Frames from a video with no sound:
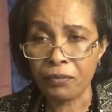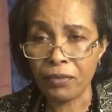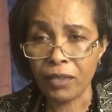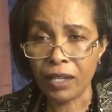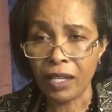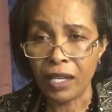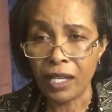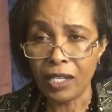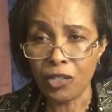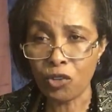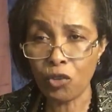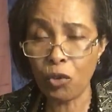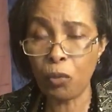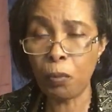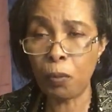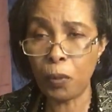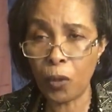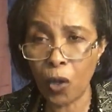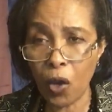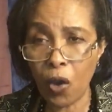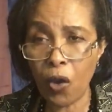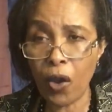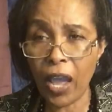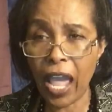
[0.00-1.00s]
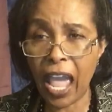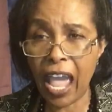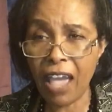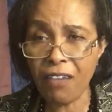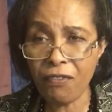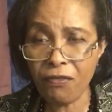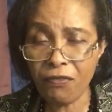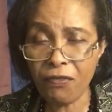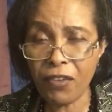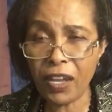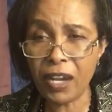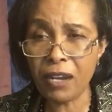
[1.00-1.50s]
to blow
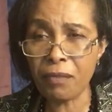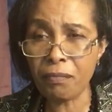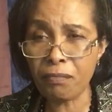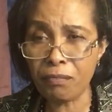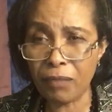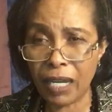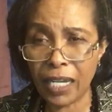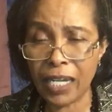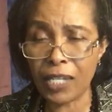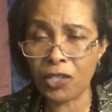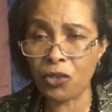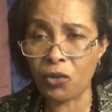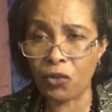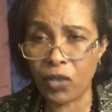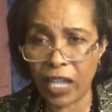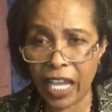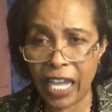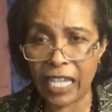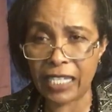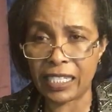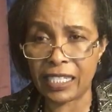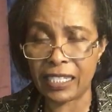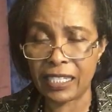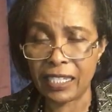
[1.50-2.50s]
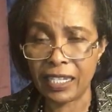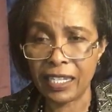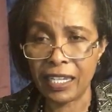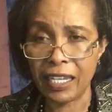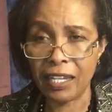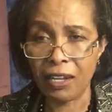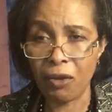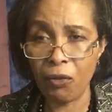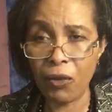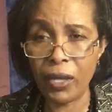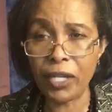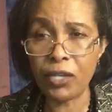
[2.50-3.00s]
every money you get.
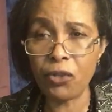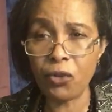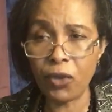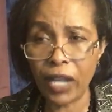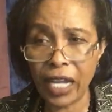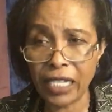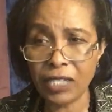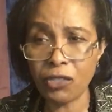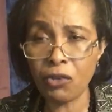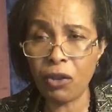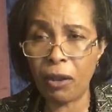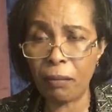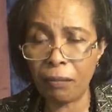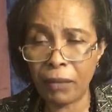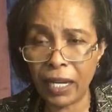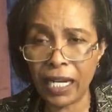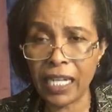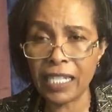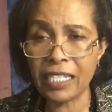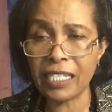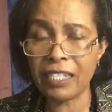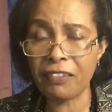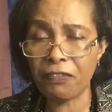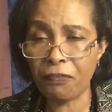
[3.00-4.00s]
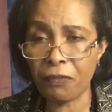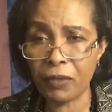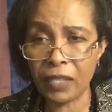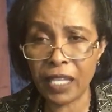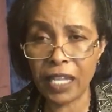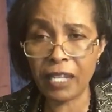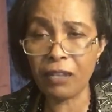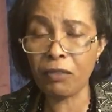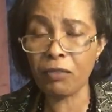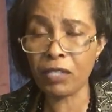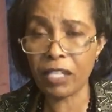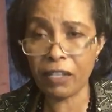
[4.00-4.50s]
When you get your money, they
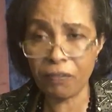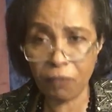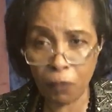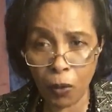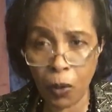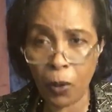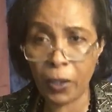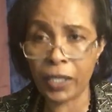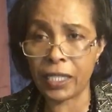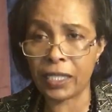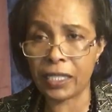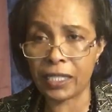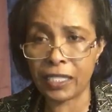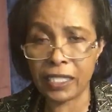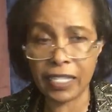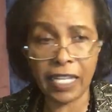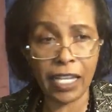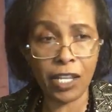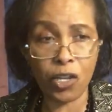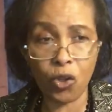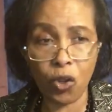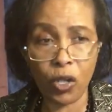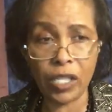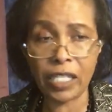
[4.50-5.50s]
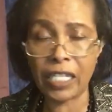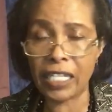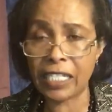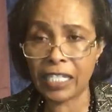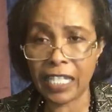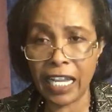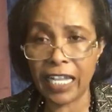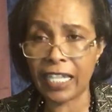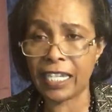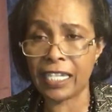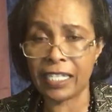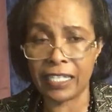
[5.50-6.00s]
they flow it, they they take
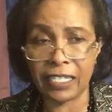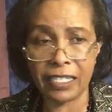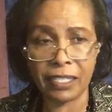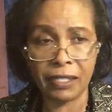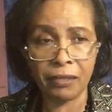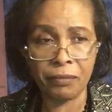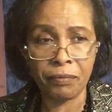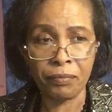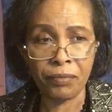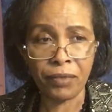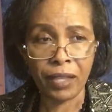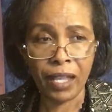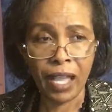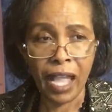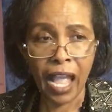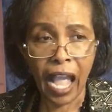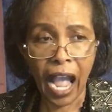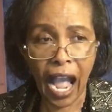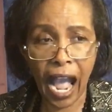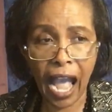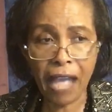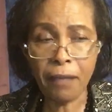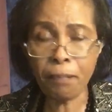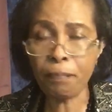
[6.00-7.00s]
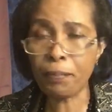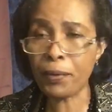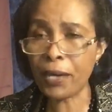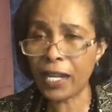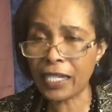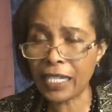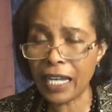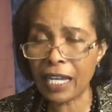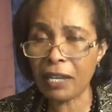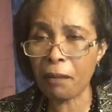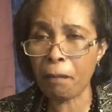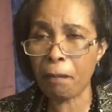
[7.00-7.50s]
it. I pray
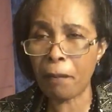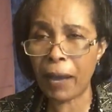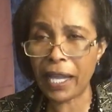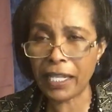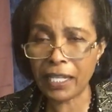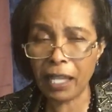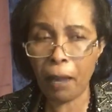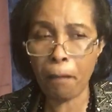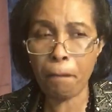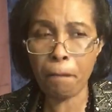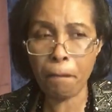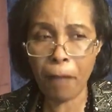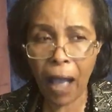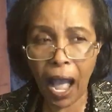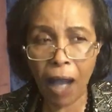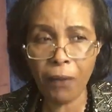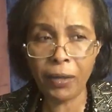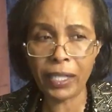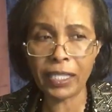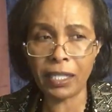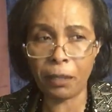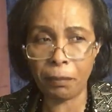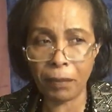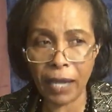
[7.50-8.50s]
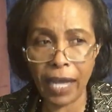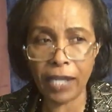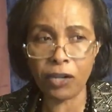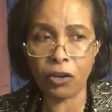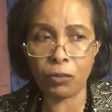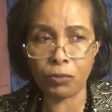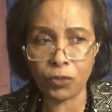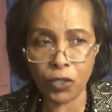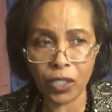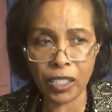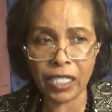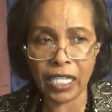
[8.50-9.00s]
that by the power and the blood of
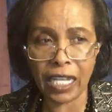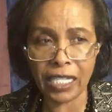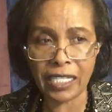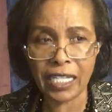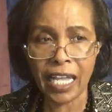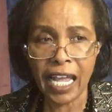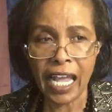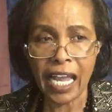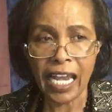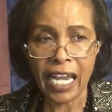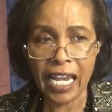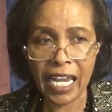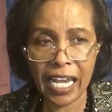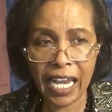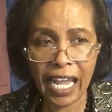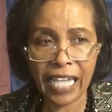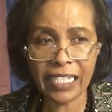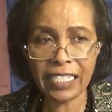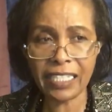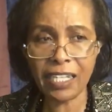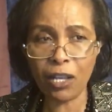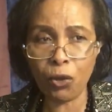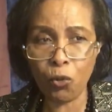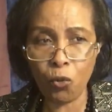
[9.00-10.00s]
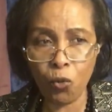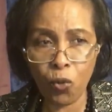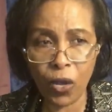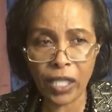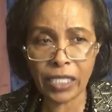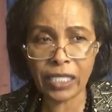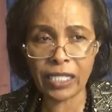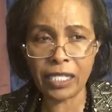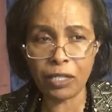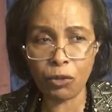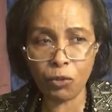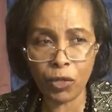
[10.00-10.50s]
Jesus, let the west
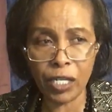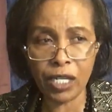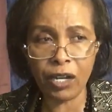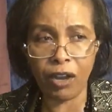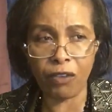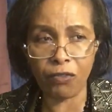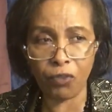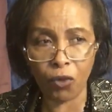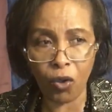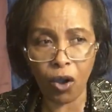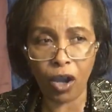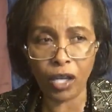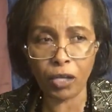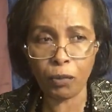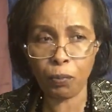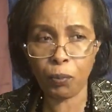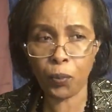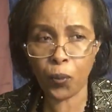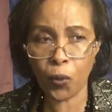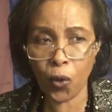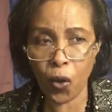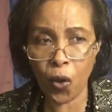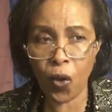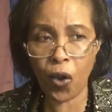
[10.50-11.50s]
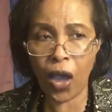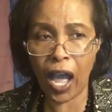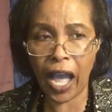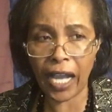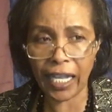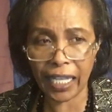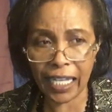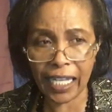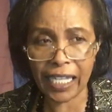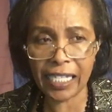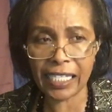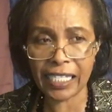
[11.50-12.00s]
wind of God blow
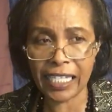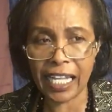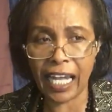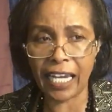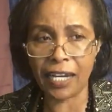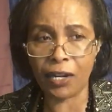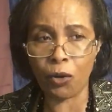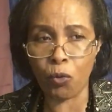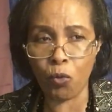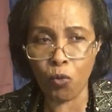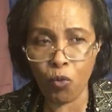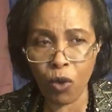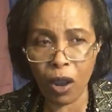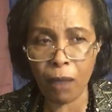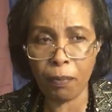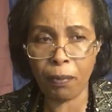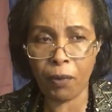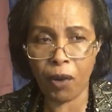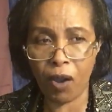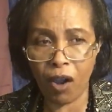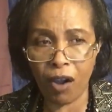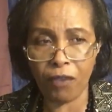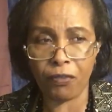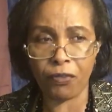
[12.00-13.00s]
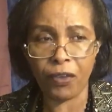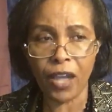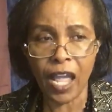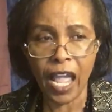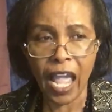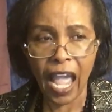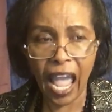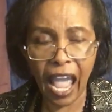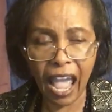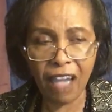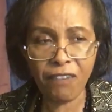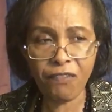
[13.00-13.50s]
against and whip off
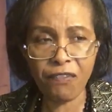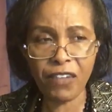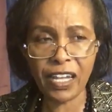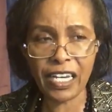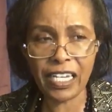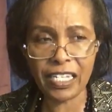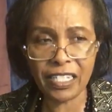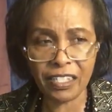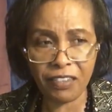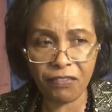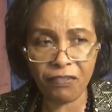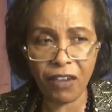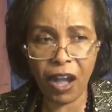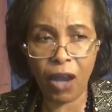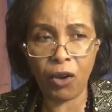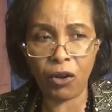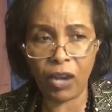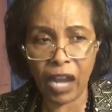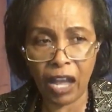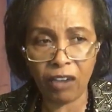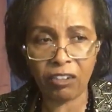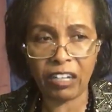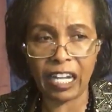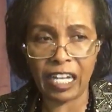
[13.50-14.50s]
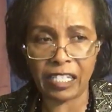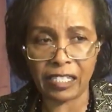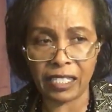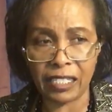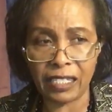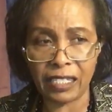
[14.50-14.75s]
every devour locust